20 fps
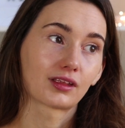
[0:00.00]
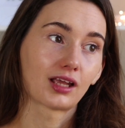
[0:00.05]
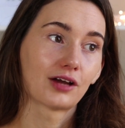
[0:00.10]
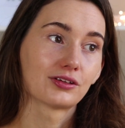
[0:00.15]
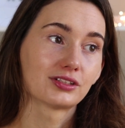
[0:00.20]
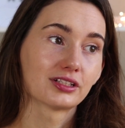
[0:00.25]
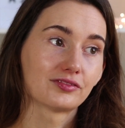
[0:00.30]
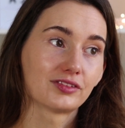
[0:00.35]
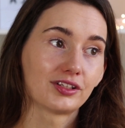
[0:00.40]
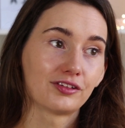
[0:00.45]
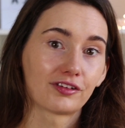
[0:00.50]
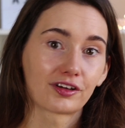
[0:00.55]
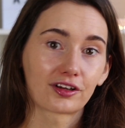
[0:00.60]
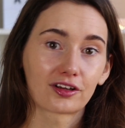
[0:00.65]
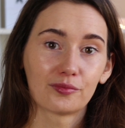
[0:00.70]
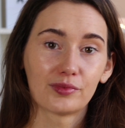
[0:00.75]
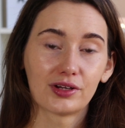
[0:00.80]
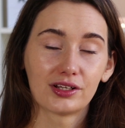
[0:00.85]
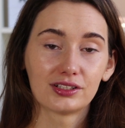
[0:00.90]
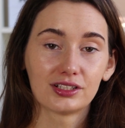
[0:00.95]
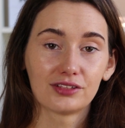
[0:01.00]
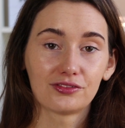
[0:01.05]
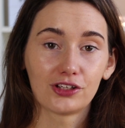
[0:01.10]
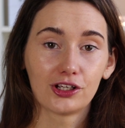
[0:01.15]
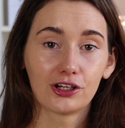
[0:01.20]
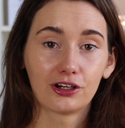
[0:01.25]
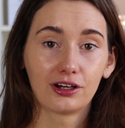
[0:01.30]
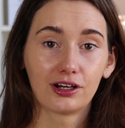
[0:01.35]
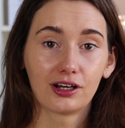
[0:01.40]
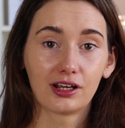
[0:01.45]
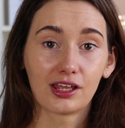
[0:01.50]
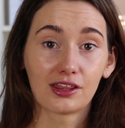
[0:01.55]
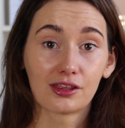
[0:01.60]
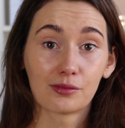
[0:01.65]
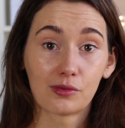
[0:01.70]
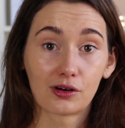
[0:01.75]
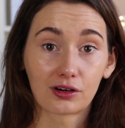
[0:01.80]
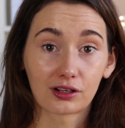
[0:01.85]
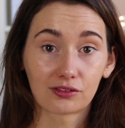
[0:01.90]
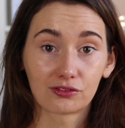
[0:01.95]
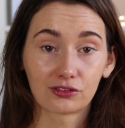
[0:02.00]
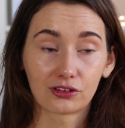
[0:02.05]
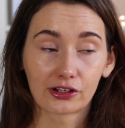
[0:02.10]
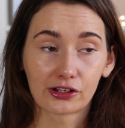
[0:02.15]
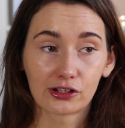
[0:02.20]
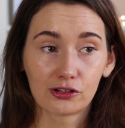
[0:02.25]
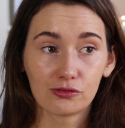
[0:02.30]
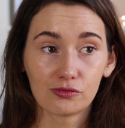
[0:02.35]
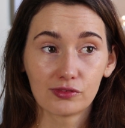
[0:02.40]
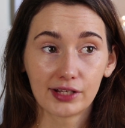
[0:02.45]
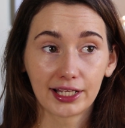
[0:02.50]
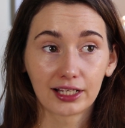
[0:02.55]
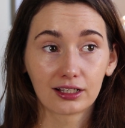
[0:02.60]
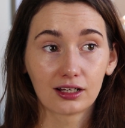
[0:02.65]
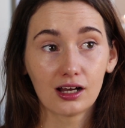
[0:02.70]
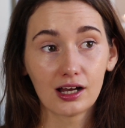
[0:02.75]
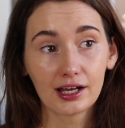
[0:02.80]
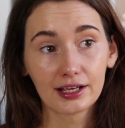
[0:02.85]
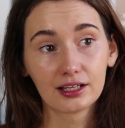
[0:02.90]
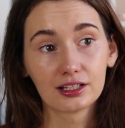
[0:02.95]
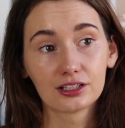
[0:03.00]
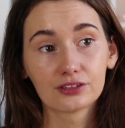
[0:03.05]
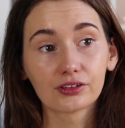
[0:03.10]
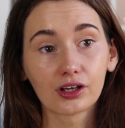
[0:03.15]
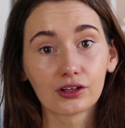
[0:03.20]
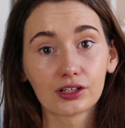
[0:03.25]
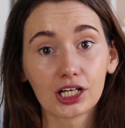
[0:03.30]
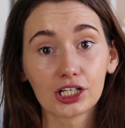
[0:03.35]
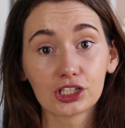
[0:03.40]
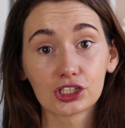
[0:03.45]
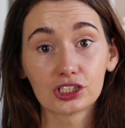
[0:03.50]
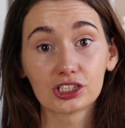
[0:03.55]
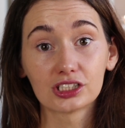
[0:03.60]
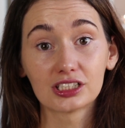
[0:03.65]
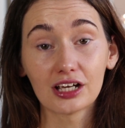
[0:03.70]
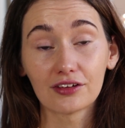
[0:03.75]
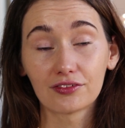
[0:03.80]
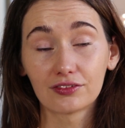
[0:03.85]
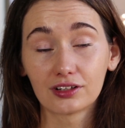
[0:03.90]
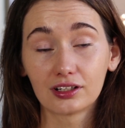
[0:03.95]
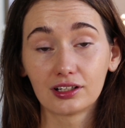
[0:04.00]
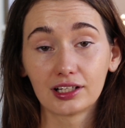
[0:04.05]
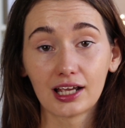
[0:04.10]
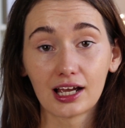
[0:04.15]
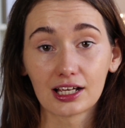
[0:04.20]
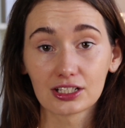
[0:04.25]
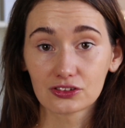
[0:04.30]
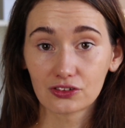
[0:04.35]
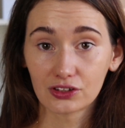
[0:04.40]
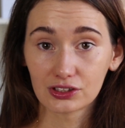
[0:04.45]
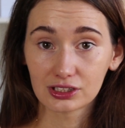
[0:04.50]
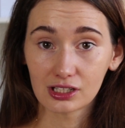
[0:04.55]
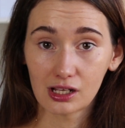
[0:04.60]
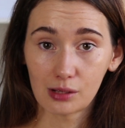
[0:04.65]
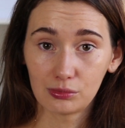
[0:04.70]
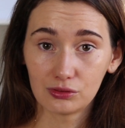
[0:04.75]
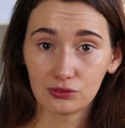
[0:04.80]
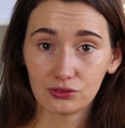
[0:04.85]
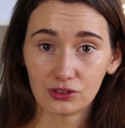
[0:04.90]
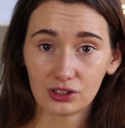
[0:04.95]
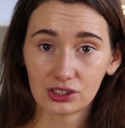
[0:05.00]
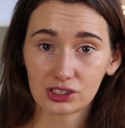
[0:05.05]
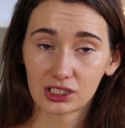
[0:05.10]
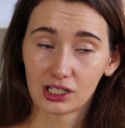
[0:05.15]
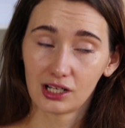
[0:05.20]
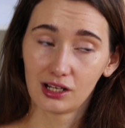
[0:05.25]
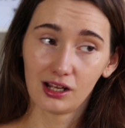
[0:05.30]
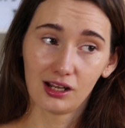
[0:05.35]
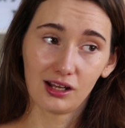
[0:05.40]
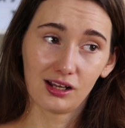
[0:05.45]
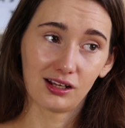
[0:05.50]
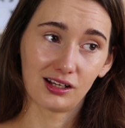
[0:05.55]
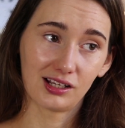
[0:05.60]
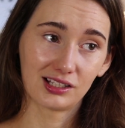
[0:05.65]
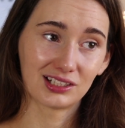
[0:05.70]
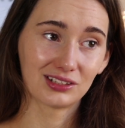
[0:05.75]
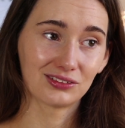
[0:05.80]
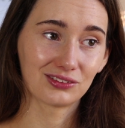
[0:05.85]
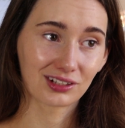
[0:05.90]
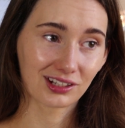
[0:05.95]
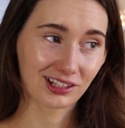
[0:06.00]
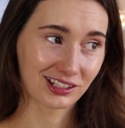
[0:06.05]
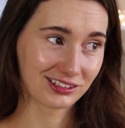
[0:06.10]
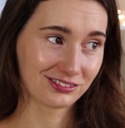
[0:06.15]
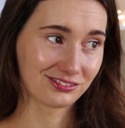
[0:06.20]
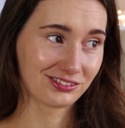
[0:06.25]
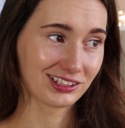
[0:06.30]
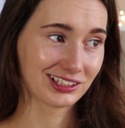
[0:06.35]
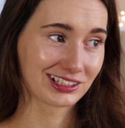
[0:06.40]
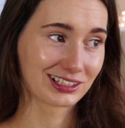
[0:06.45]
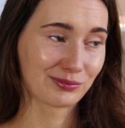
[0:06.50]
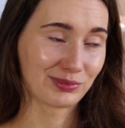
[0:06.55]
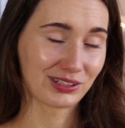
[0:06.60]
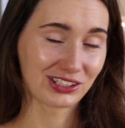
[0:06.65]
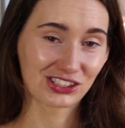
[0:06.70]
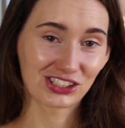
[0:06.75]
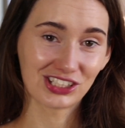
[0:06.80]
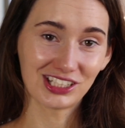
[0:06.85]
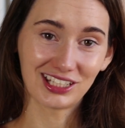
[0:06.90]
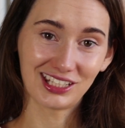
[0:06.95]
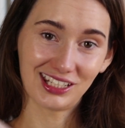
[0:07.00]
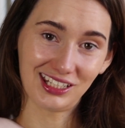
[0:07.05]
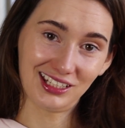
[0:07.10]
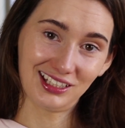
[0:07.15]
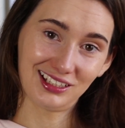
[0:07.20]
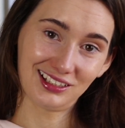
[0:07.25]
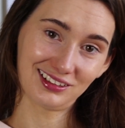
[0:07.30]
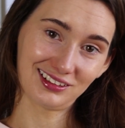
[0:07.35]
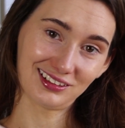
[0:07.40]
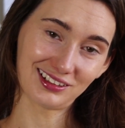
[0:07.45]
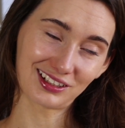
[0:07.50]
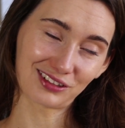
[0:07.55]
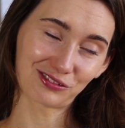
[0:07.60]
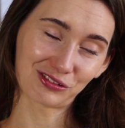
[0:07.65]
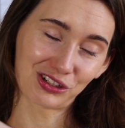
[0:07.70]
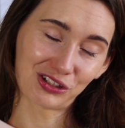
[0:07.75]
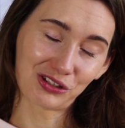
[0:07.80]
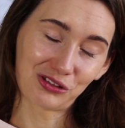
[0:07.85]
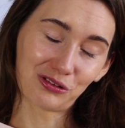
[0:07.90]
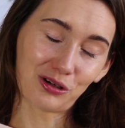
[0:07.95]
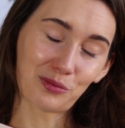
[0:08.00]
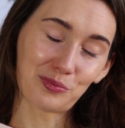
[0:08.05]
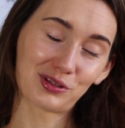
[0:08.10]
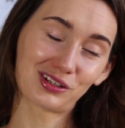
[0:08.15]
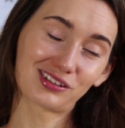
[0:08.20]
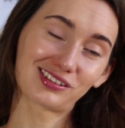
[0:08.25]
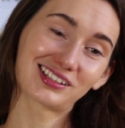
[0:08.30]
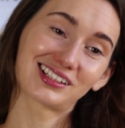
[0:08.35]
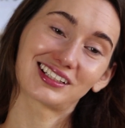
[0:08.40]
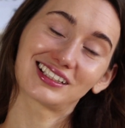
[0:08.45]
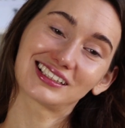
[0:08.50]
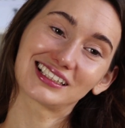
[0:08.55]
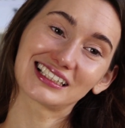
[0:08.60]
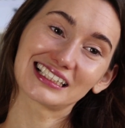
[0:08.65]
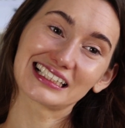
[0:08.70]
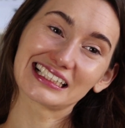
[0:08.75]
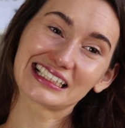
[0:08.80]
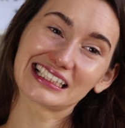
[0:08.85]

I would definitely recommend, if you're in the market for a new like high-end foundation, to definitely ask for a sample first. I know it kind of feels a bit cheeky, like when you go up and you're like,